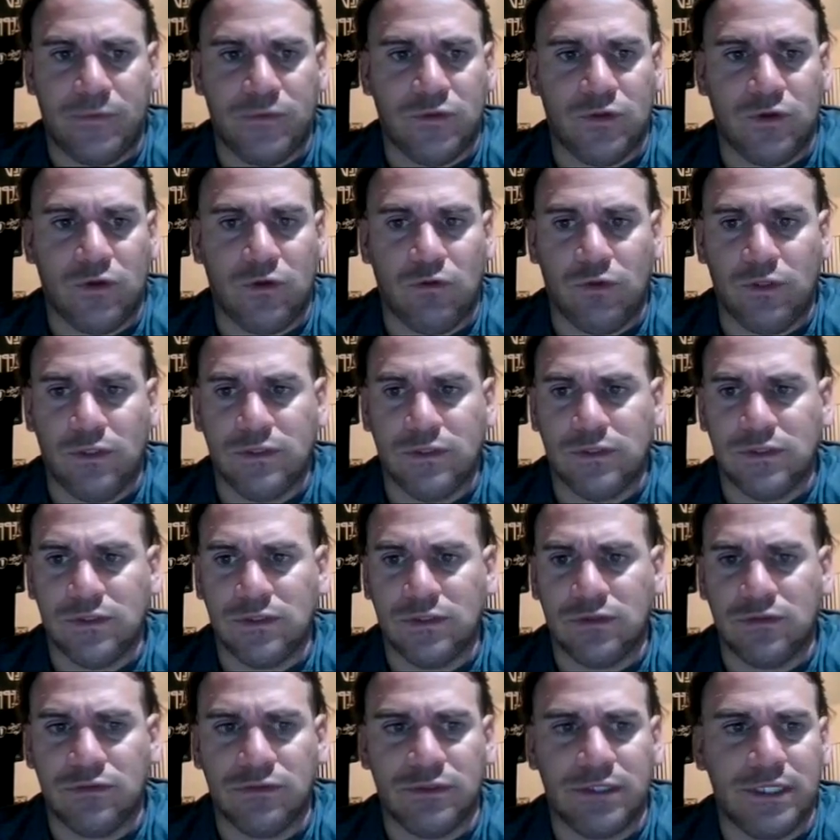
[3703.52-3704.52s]
So this
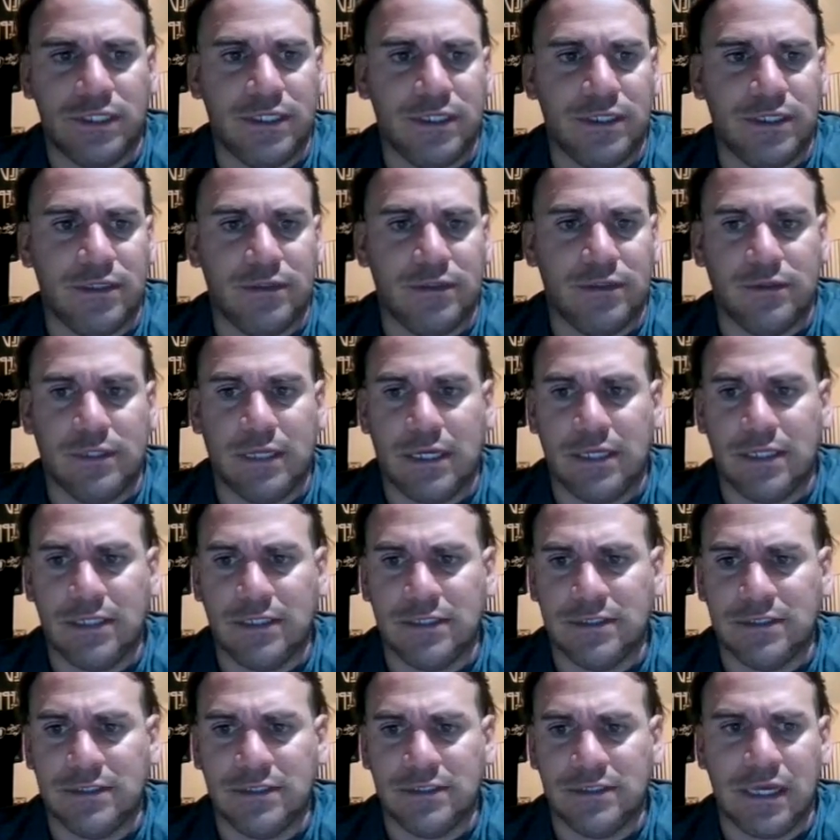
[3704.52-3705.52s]
is 3, that
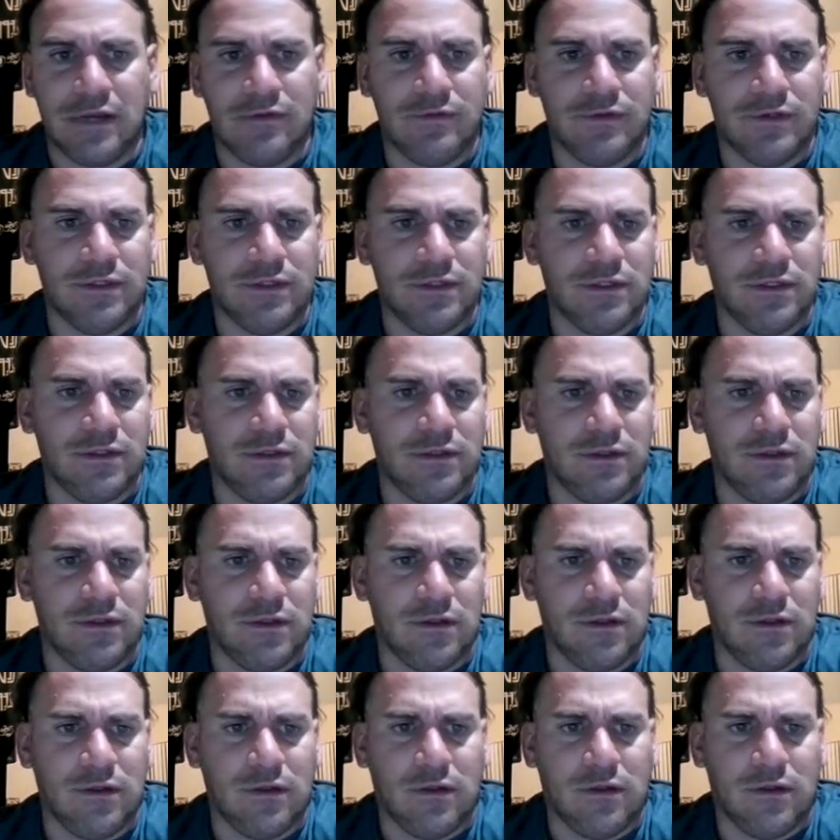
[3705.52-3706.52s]
is 7.
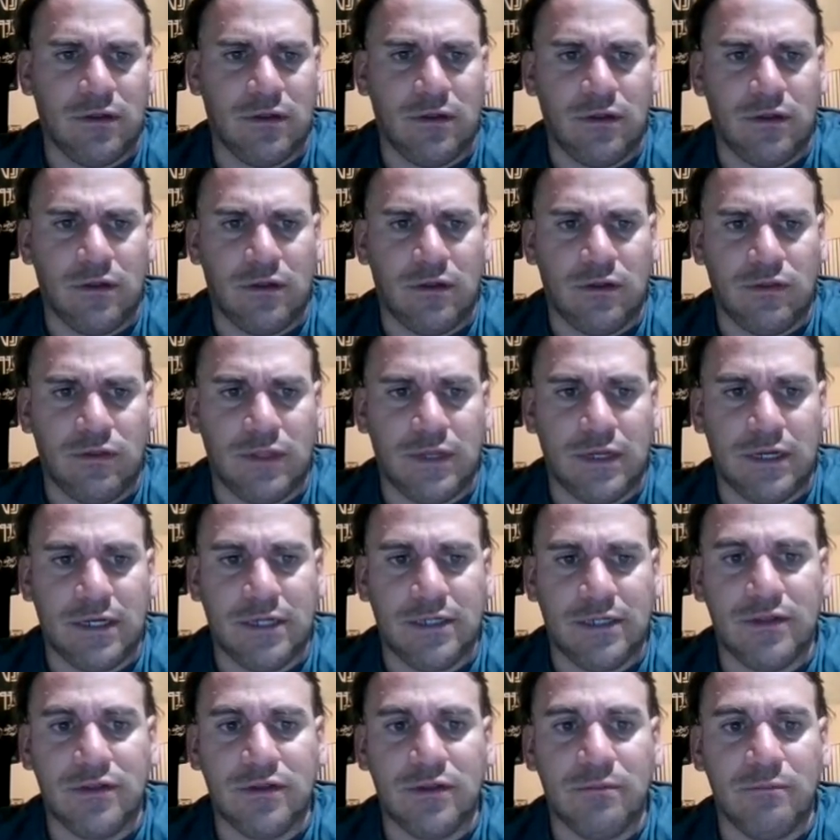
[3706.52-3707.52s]
Then
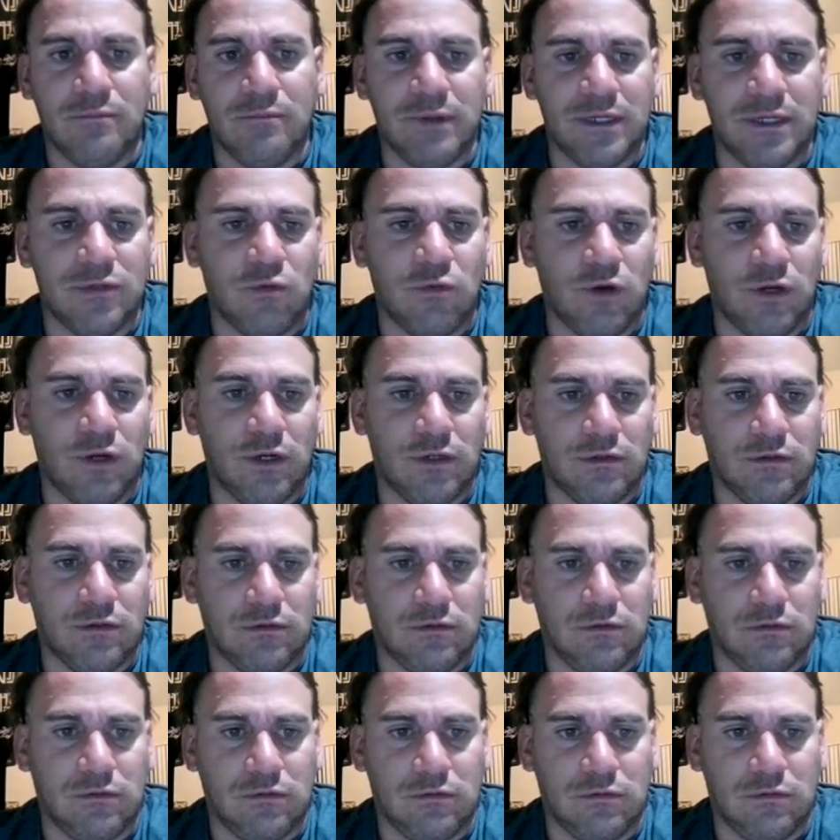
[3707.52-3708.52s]
I need the big one.
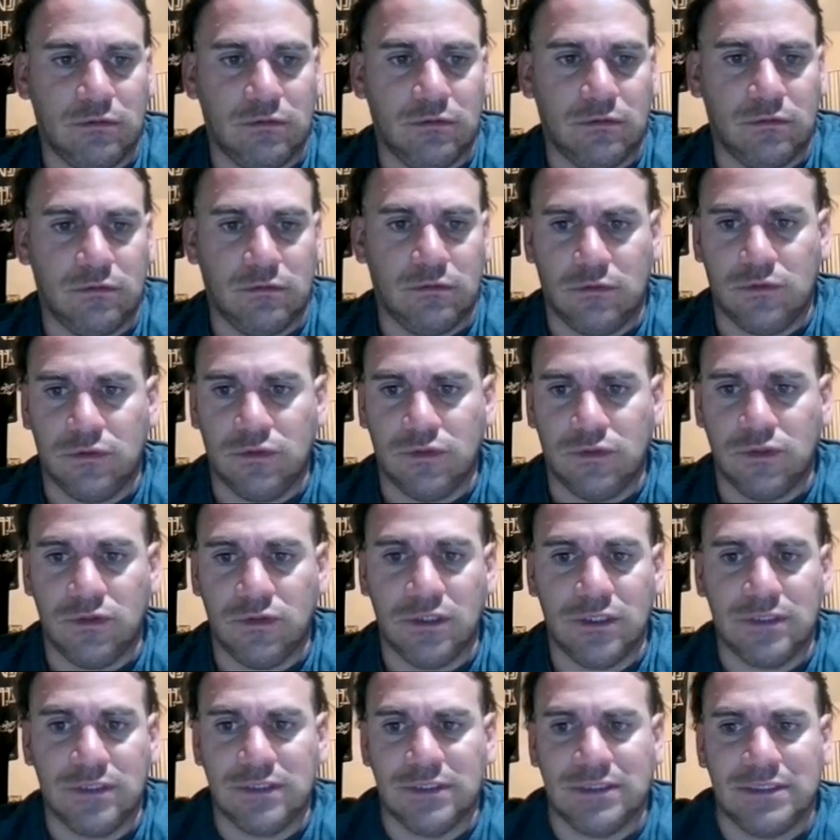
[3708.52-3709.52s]
So
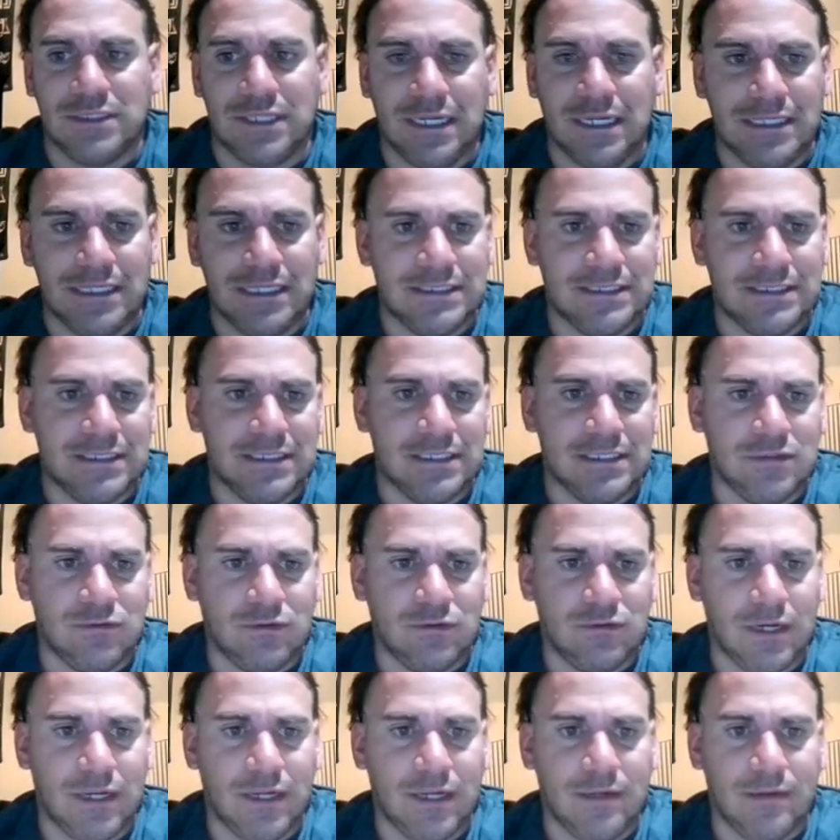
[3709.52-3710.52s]
this is 19,
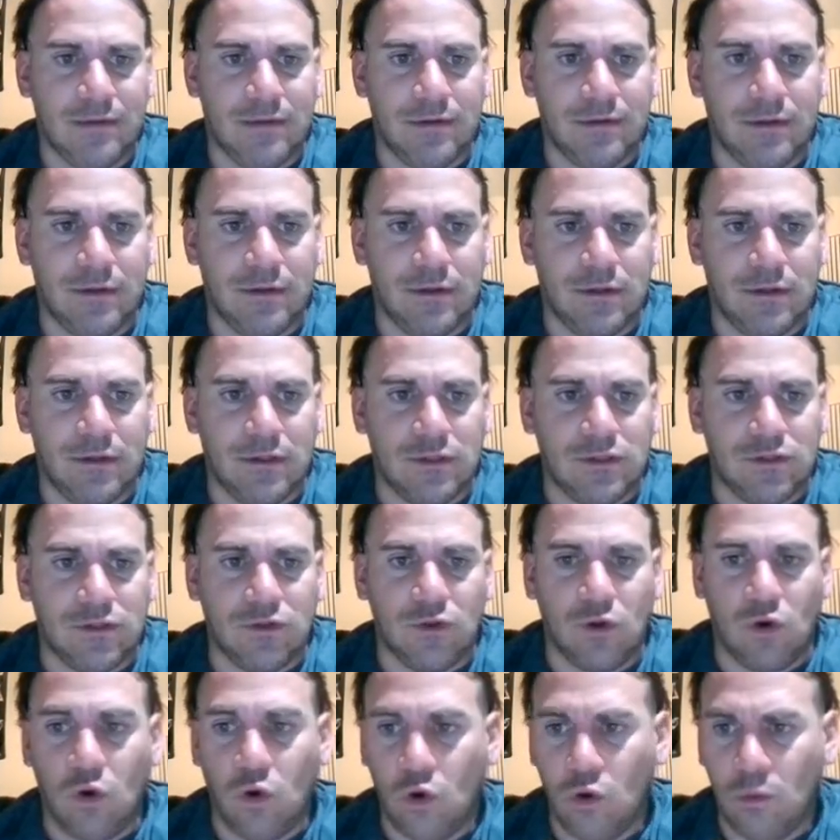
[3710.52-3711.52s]
right? So
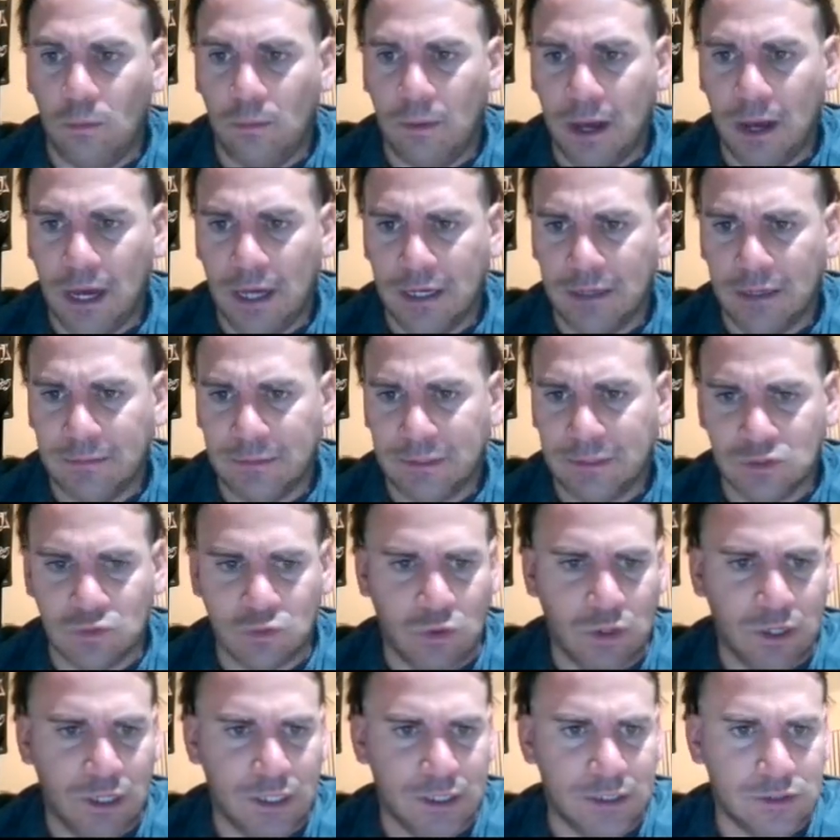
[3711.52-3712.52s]
the whole bottom is
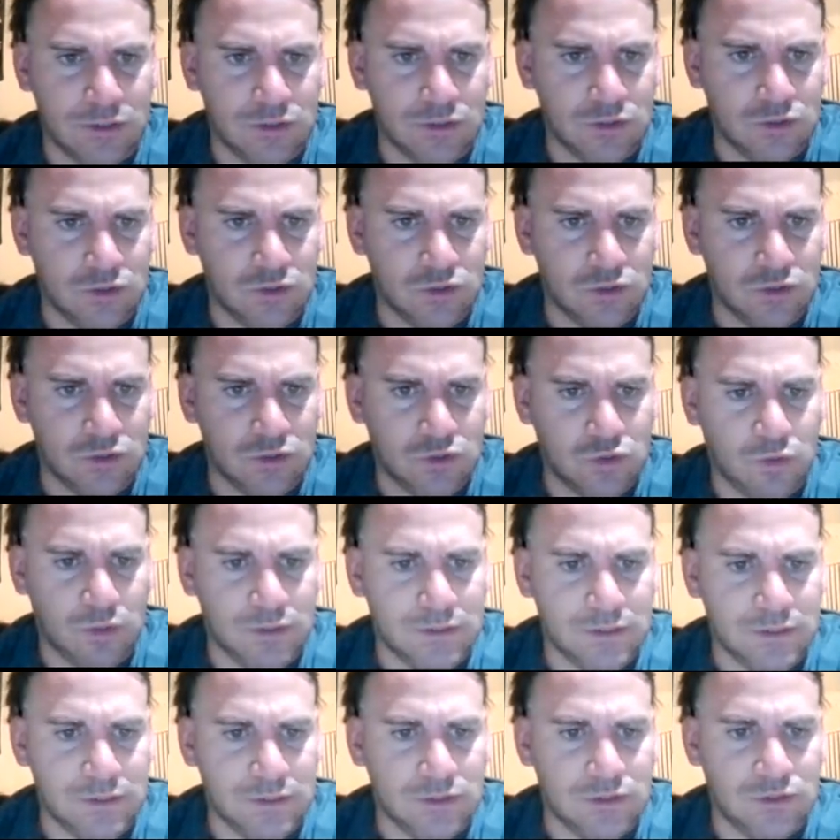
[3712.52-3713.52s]
what?
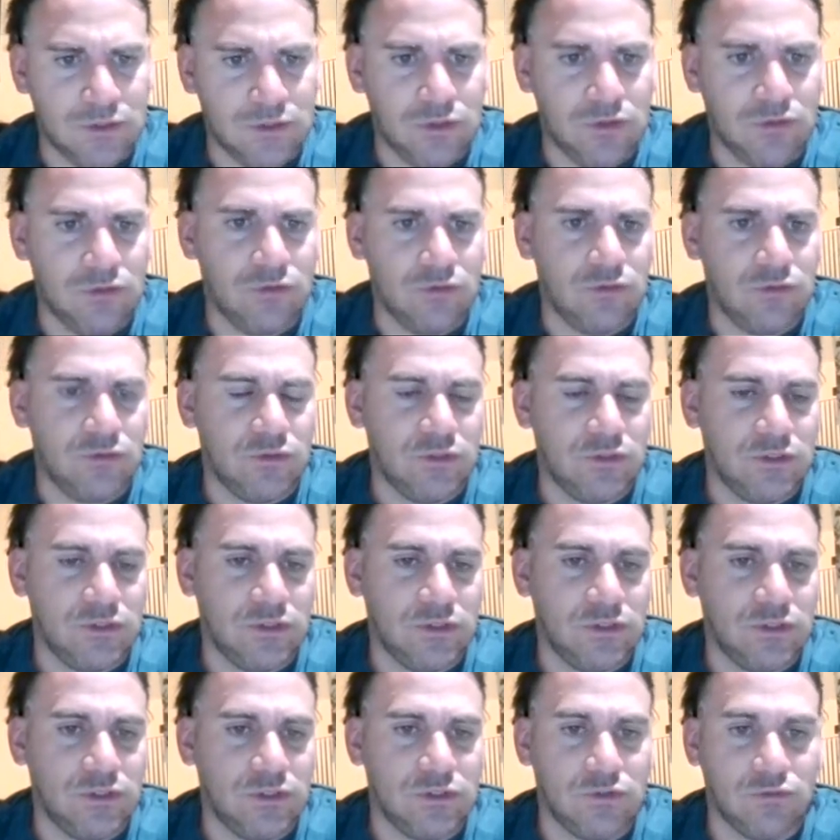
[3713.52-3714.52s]
22. So
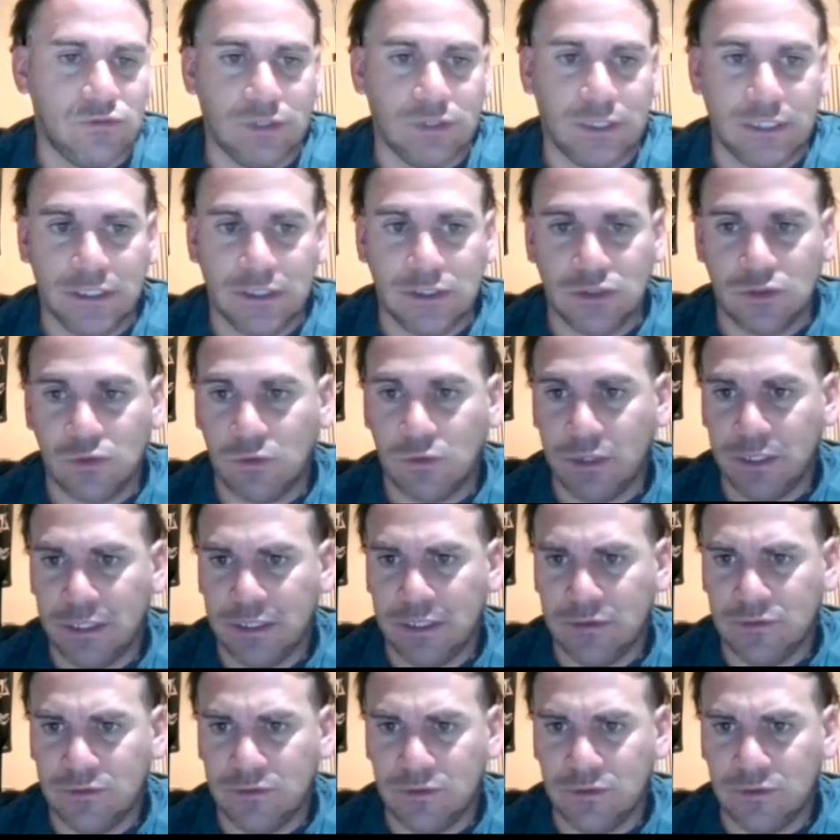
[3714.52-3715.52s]
this is 3 to
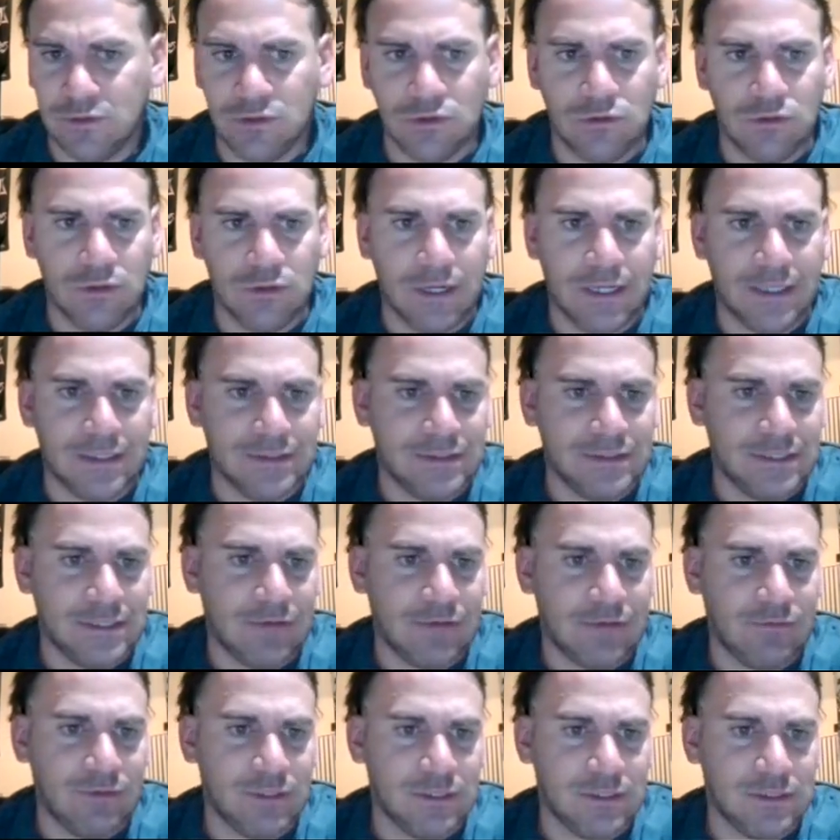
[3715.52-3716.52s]
22 as
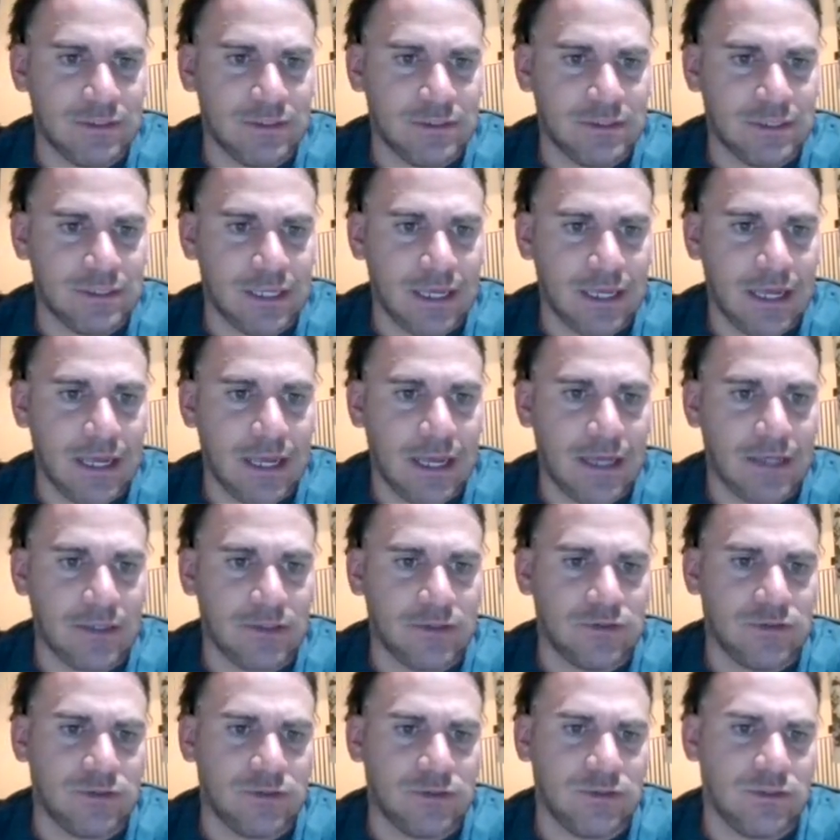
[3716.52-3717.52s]
7 is to
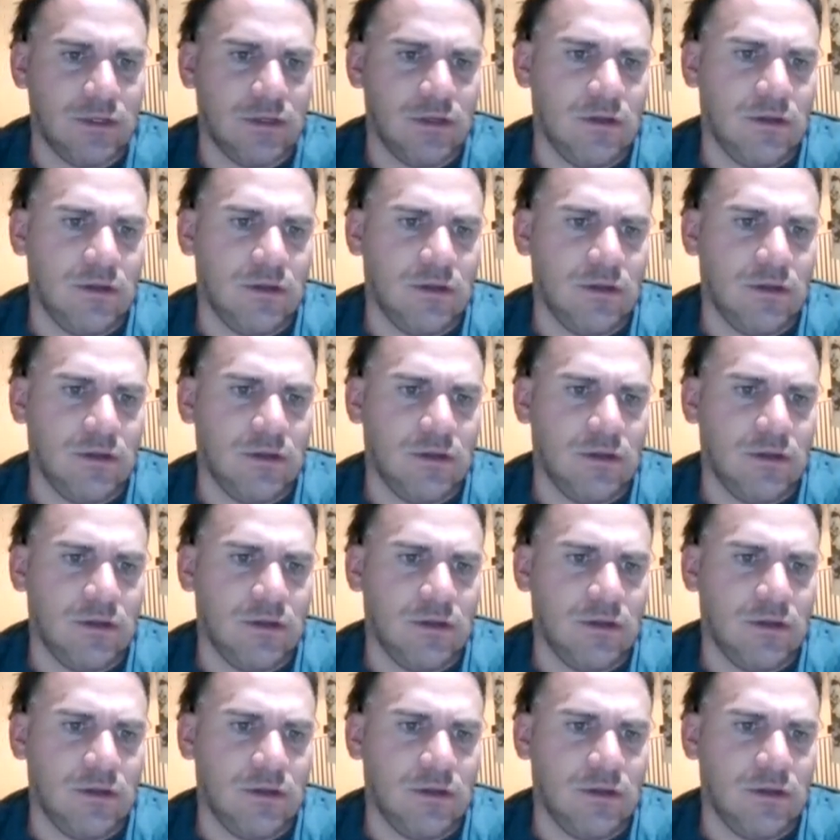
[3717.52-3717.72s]
X.